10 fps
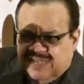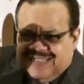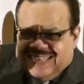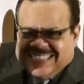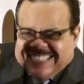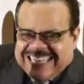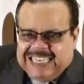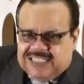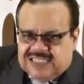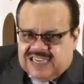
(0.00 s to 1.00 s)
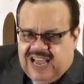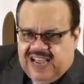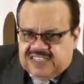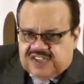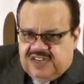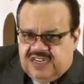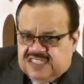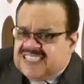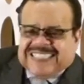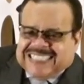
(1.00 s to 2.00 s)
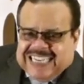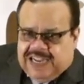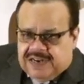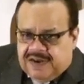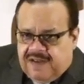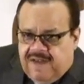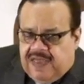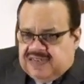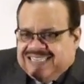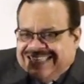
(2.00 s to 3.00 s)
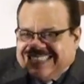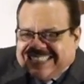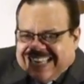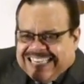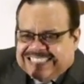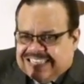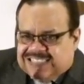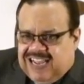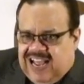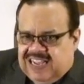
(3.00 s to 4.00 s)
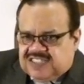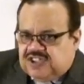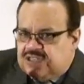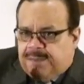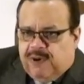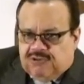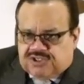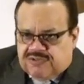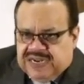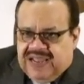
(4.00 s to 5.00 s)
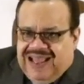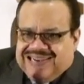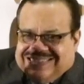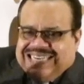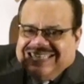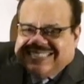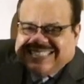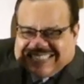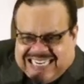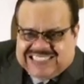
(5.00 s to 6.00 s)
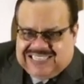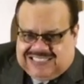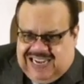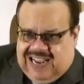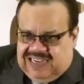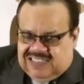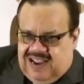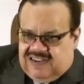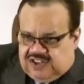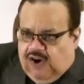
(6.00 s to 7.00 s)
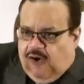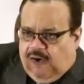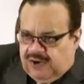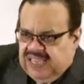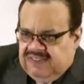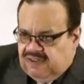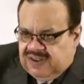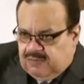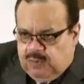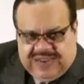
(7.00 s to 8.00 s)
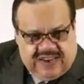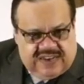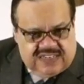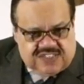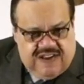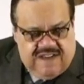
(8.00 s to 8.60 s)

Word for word: desensitized to sin, desensitized to debauchery, desensitized to all evil and wickedness.